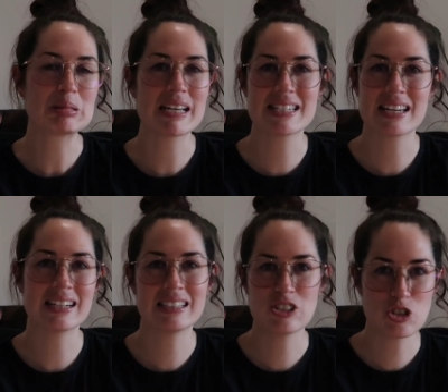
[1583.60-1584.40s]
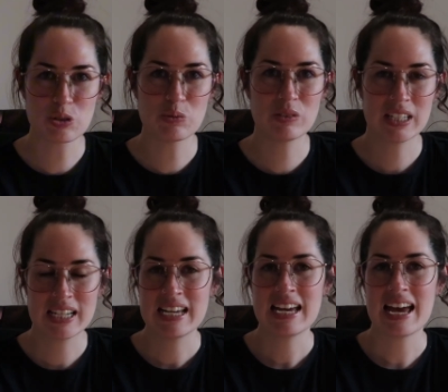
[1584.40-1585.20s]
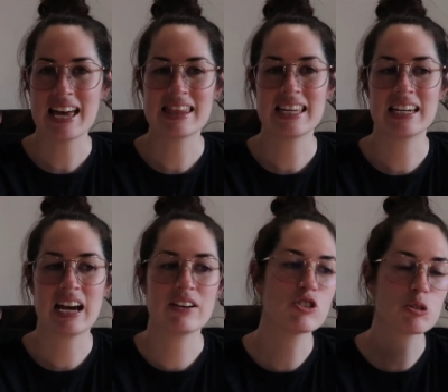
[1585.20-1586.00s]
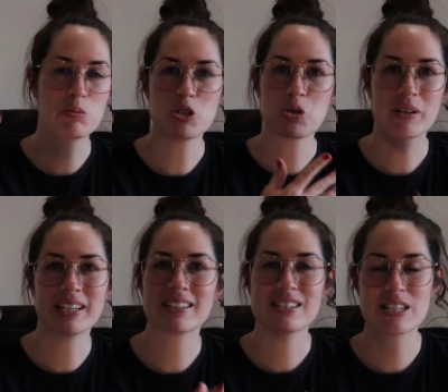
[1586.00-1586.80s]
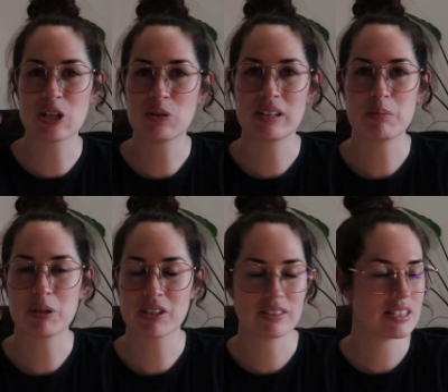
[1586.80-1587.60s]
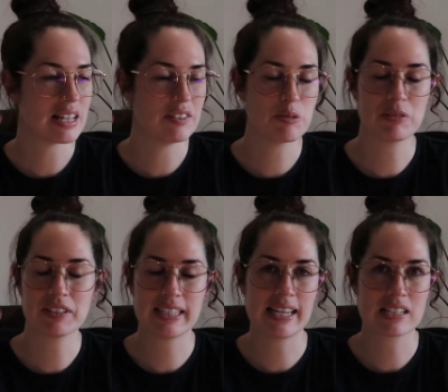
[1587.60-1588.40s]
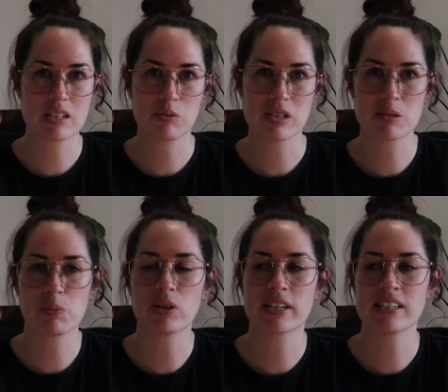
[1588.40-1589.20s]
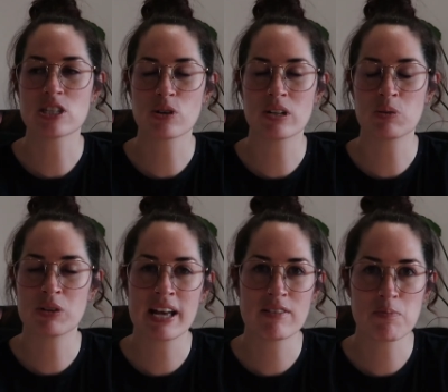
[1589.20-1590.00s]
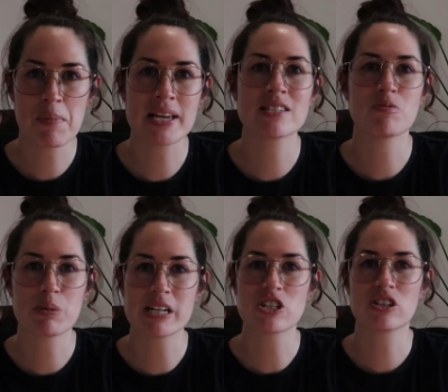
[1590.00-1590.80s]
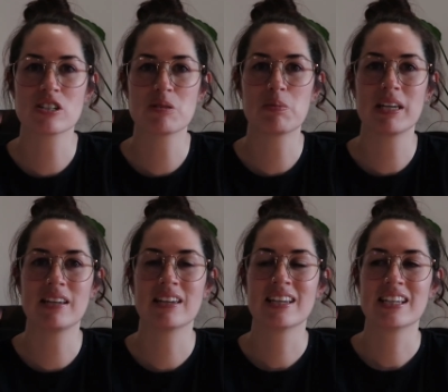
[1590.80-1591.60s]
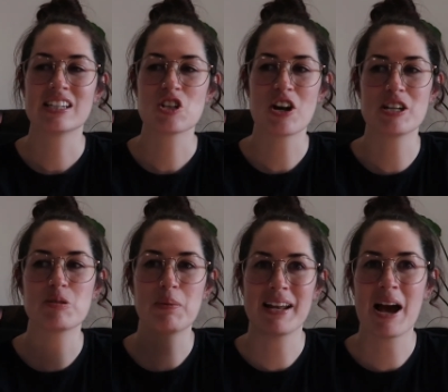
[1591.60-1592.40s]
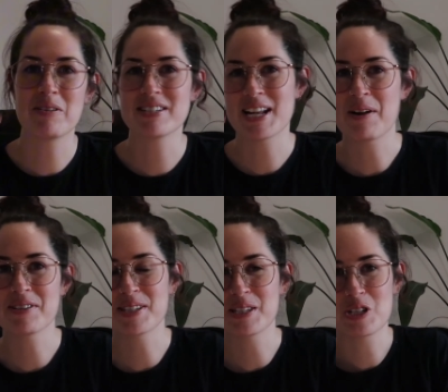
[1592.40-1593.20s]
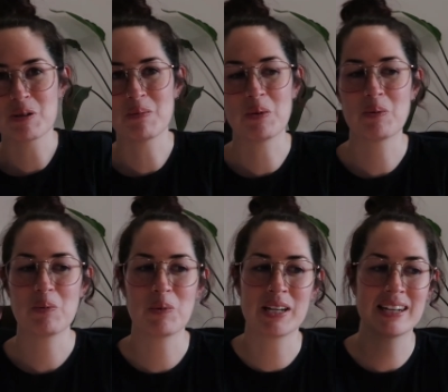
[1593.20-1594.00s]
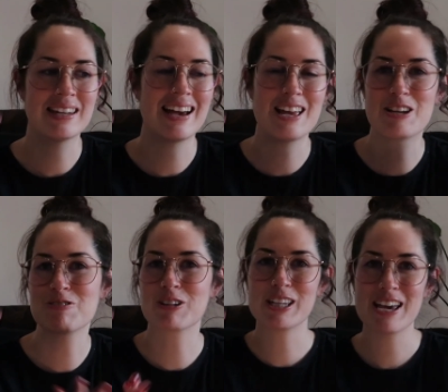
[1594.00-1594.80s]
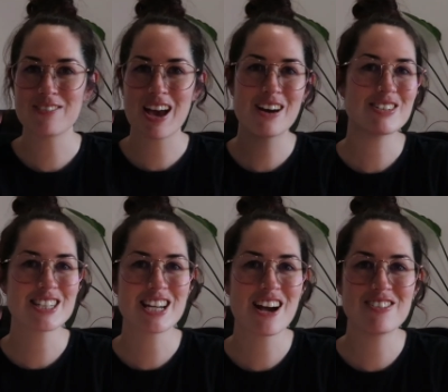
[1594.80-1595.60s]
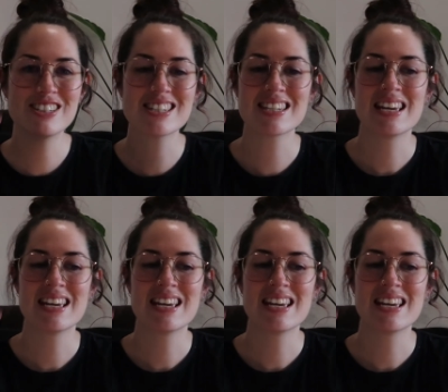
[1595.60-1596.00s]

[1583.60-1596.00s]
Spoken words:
I started it in June, and then I've just been doing it slowly because life's been really hectic with this book, and so I didn't want to have massive pressure to be trying to spend hours and hours at the gym when I didn't really have hours and hours.